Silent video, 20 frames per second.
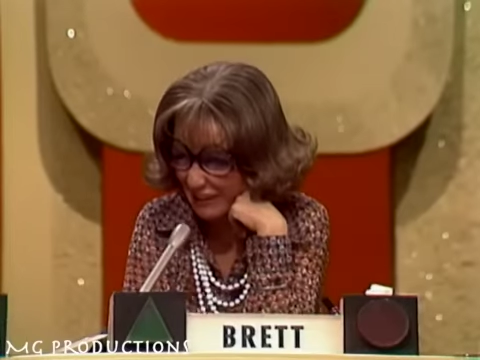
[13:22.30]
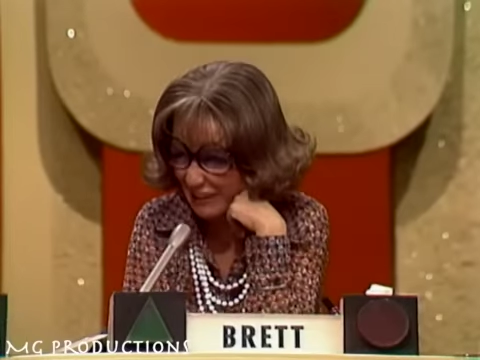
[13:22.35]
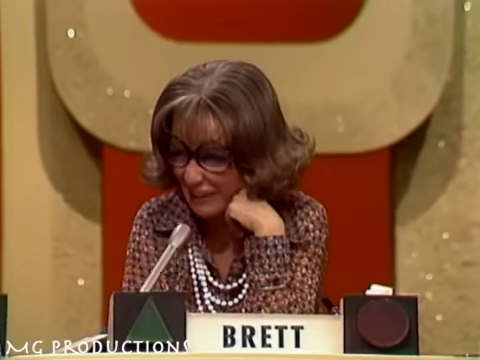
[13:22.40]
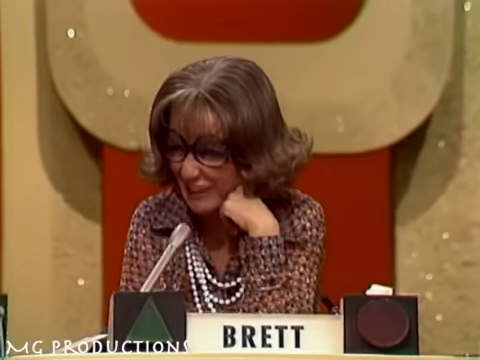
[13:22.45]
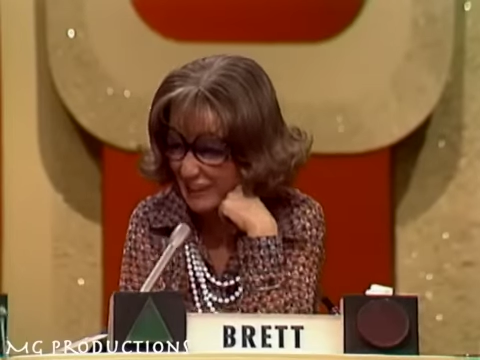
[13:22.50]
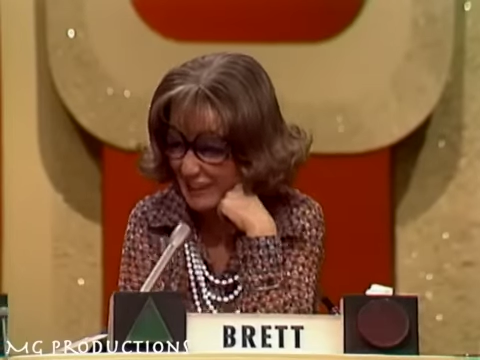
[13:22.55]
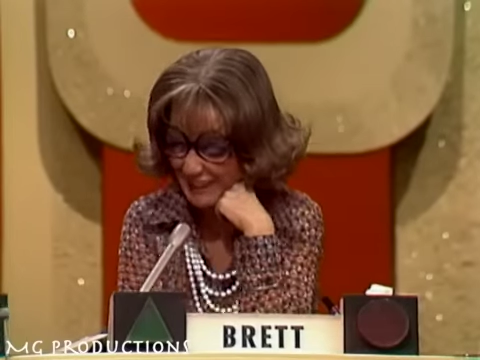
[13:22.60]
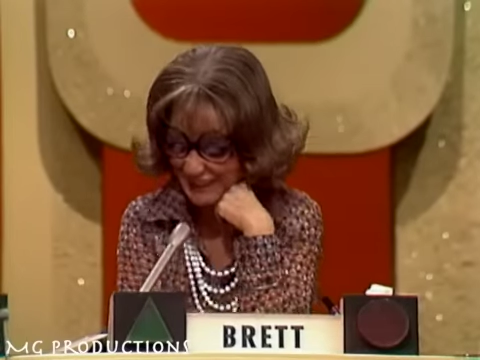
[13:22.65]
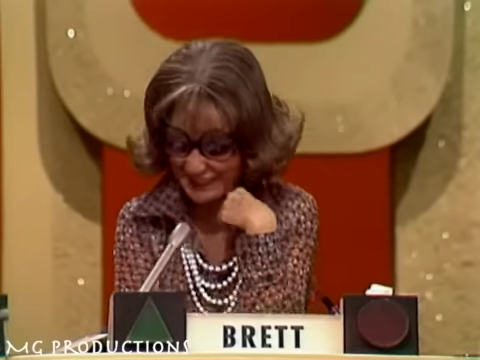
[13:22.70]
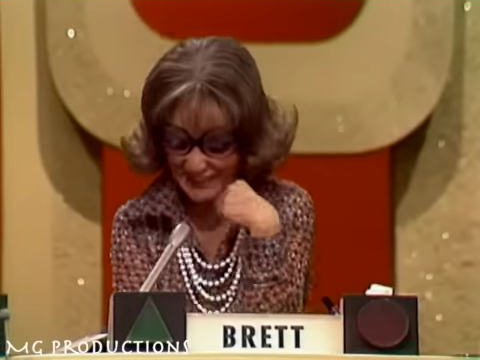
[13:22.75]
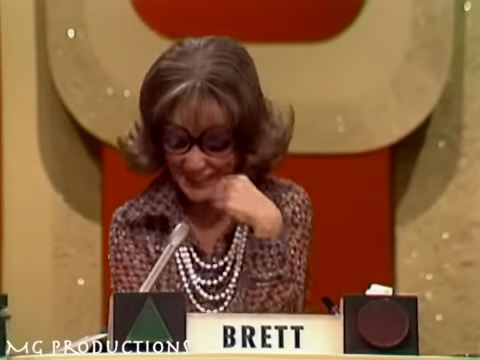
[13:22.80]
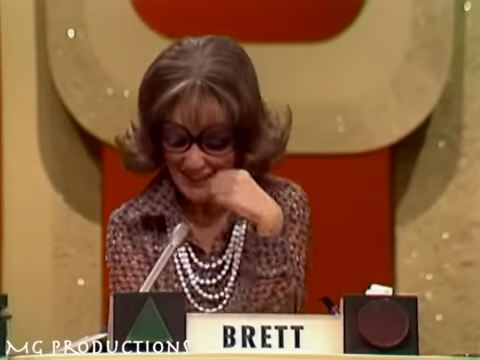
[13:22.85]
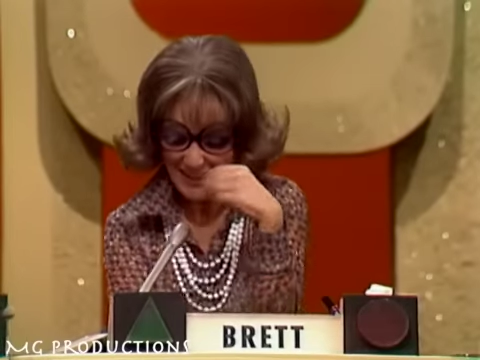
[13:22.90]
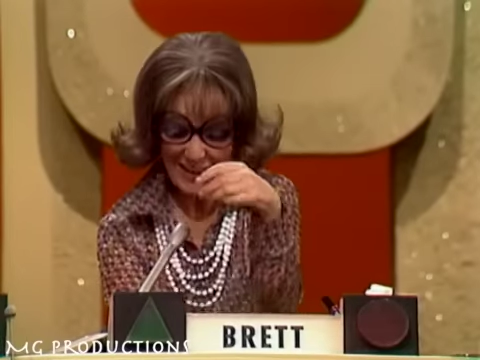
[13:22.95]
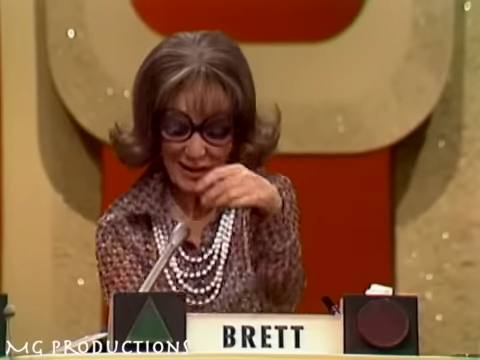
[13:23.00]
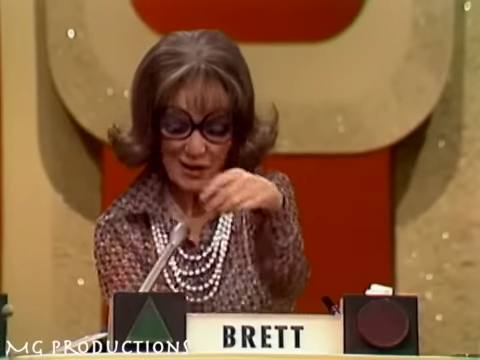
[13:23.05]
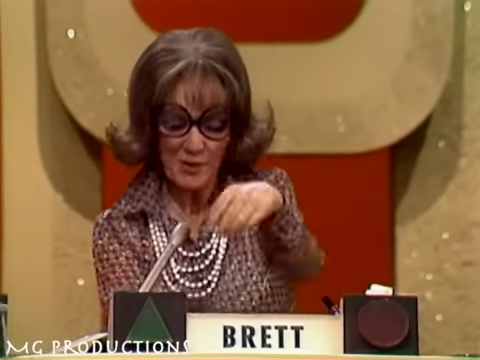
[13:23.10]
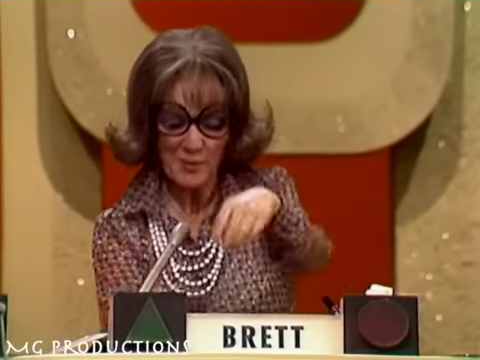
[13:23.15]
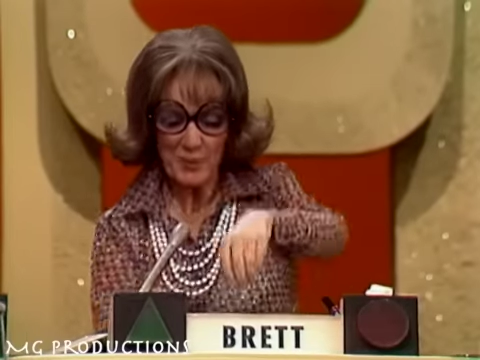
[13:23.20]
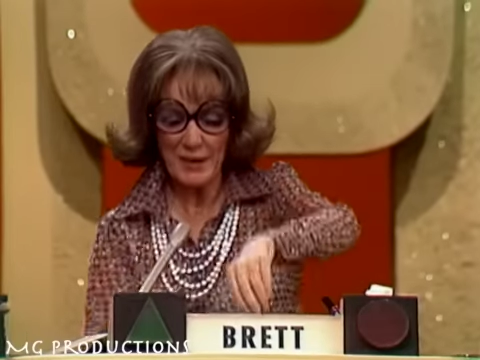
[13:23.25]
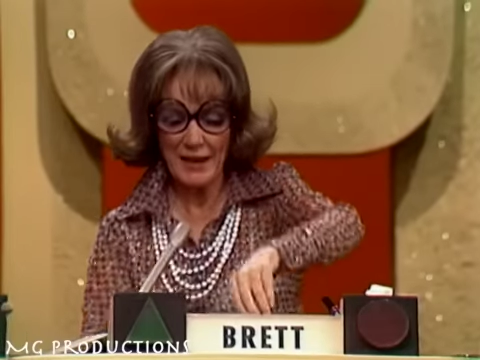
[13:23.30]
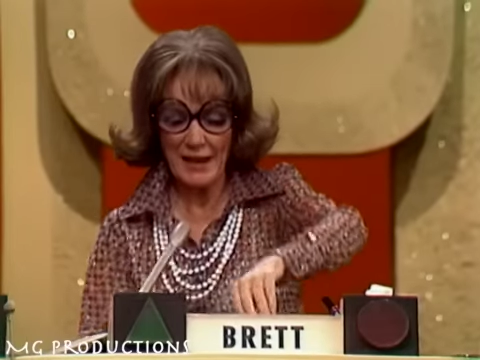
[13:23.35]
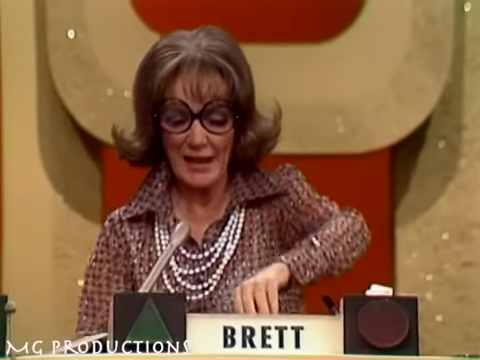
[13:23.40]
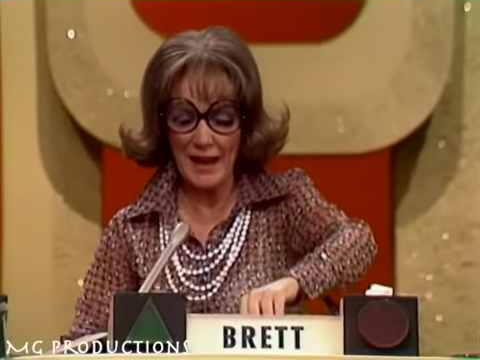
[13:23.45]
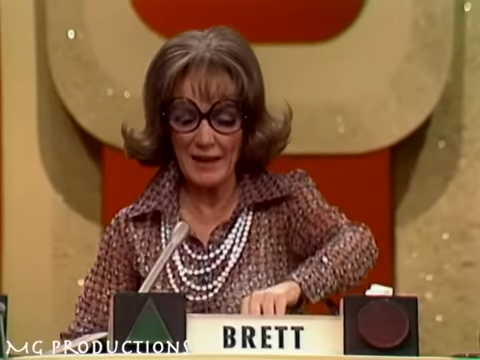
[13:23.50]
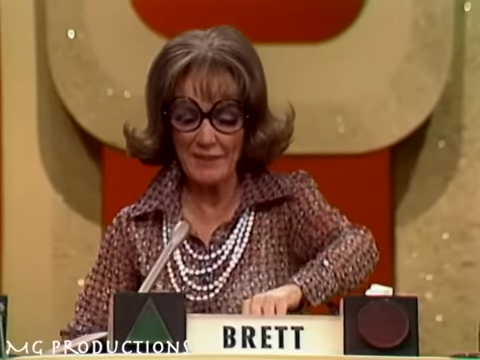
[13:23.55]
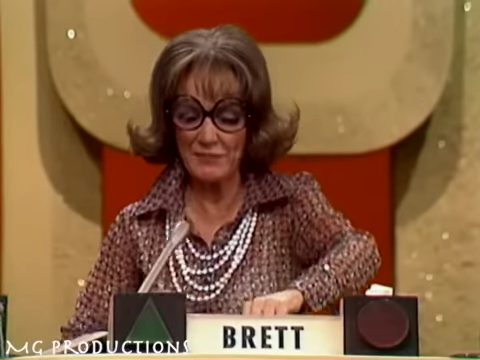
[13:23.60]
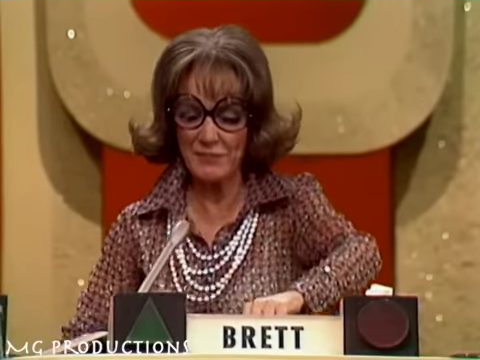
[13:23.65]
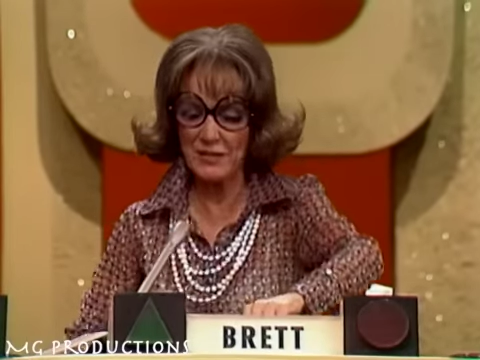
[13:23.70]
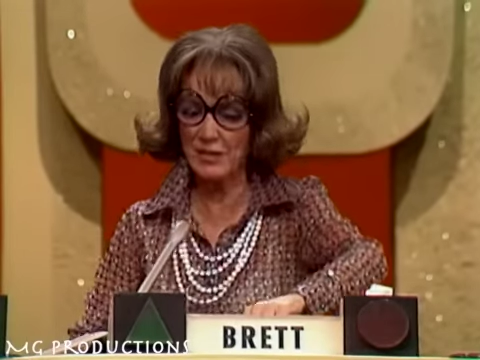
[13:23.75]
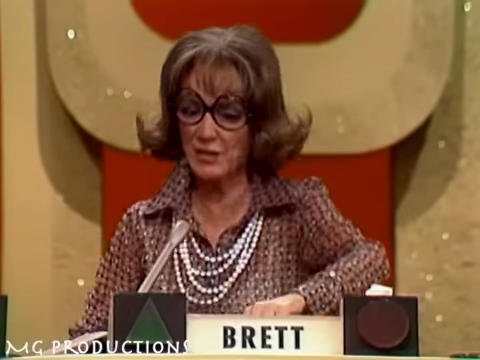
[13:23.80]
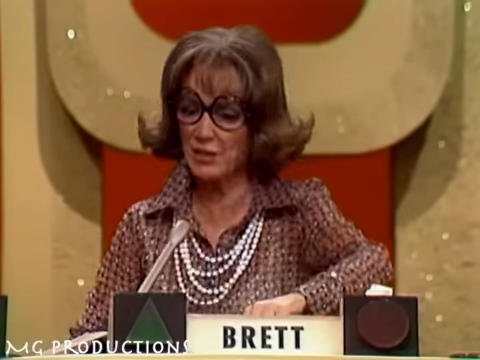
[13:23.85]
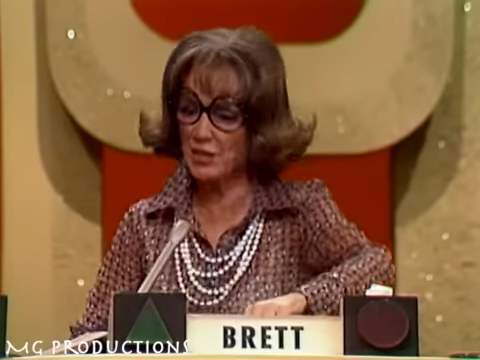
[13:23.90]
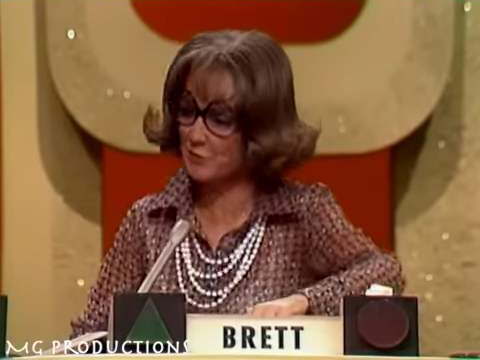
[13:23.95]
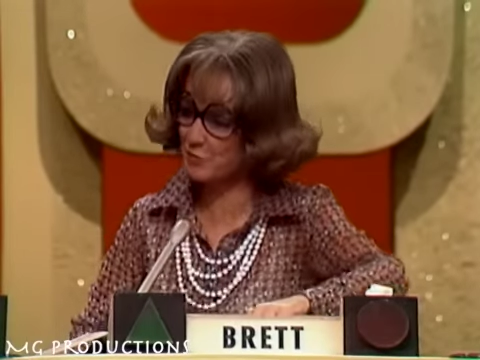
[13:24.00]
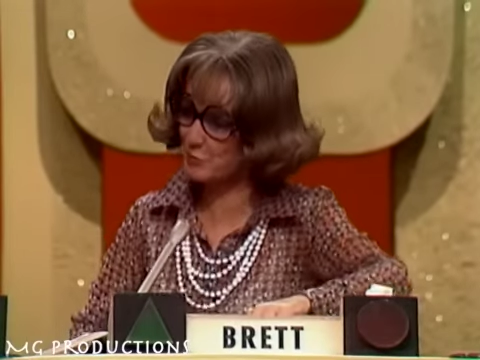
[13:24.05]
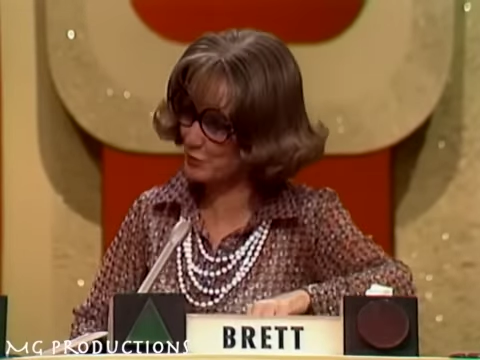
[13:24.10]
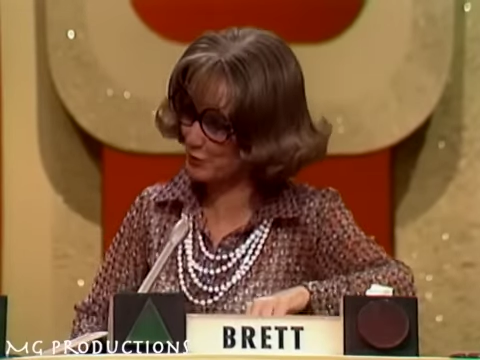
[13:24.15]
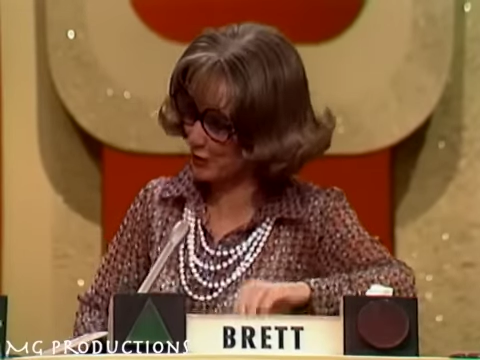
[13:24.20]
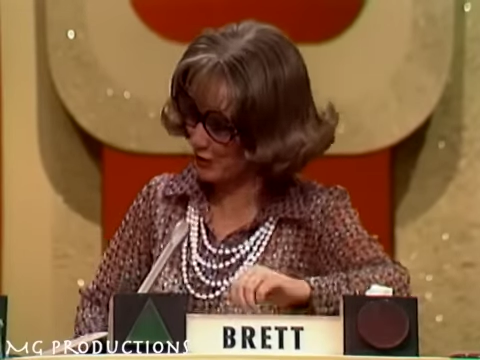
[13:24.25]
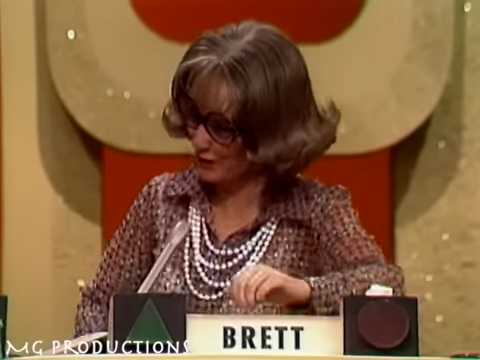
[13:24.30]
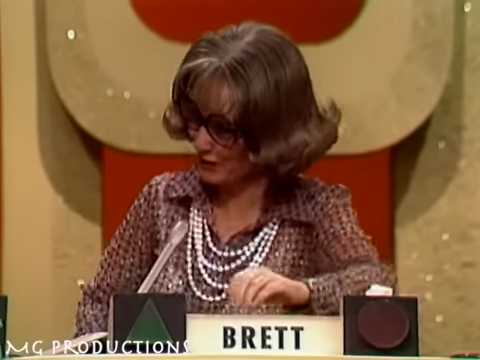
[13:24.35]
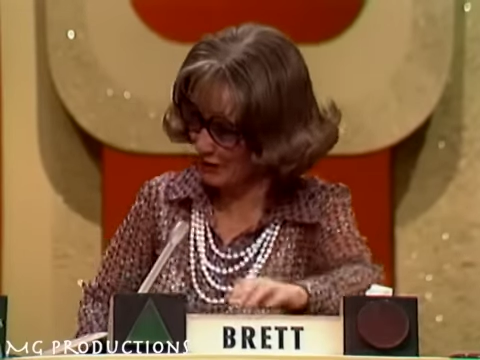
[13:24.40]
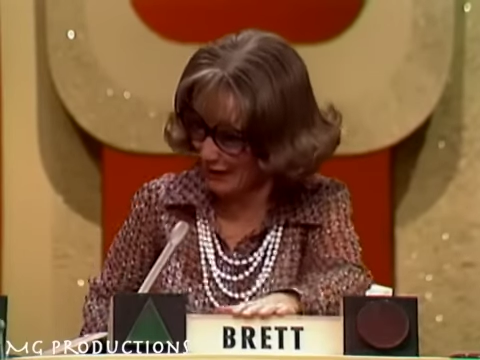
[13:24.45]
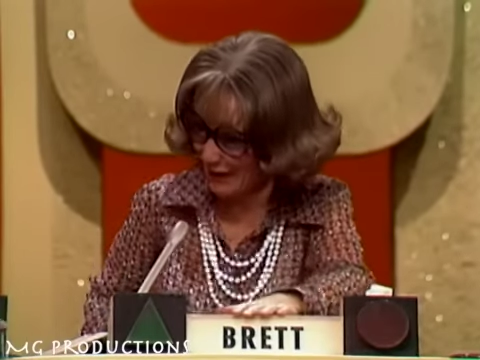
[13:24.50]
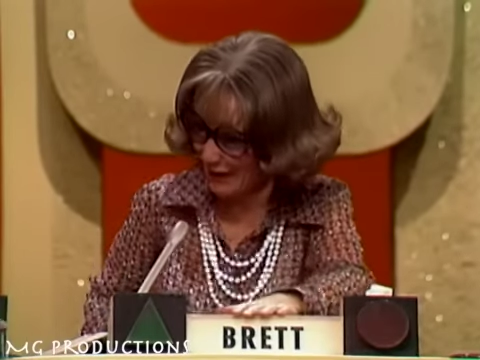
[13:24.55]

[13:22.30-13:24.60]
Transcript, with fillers: well, With a I charred nose.